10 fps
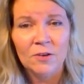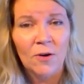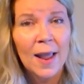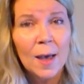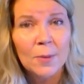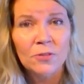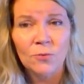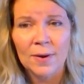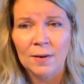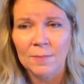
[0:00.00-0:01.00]
your habits
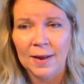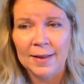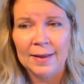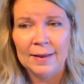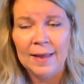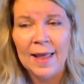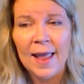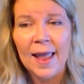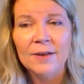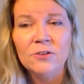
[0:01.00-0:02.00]
around money,
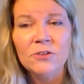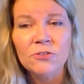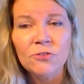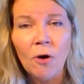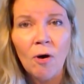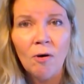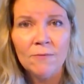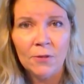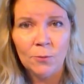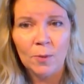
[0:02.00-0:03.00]
and to dissolve those